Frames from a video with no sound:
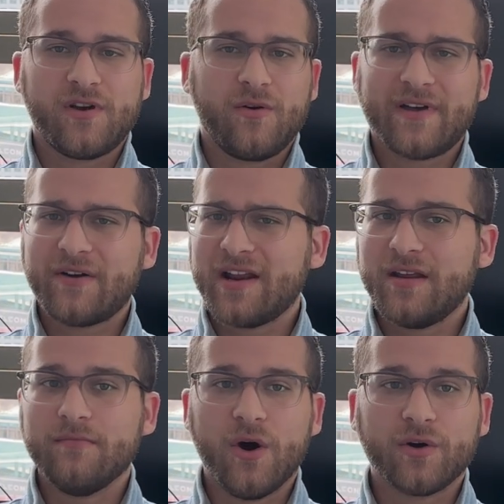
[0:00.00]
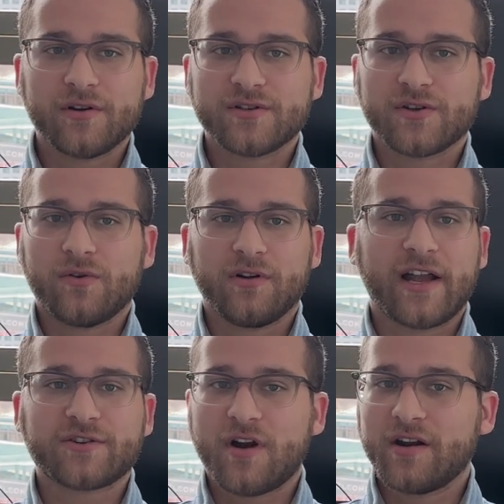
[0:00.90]
without any motors or
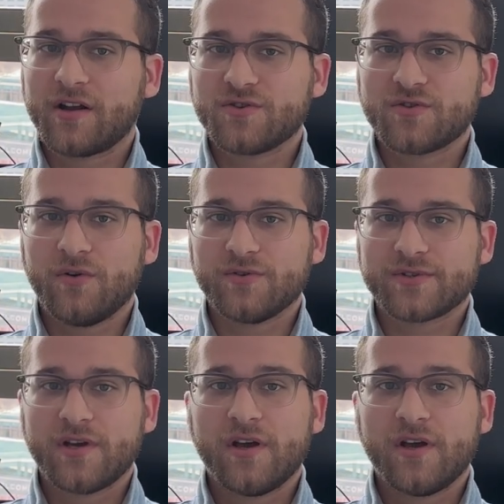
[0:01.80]
electronic controls,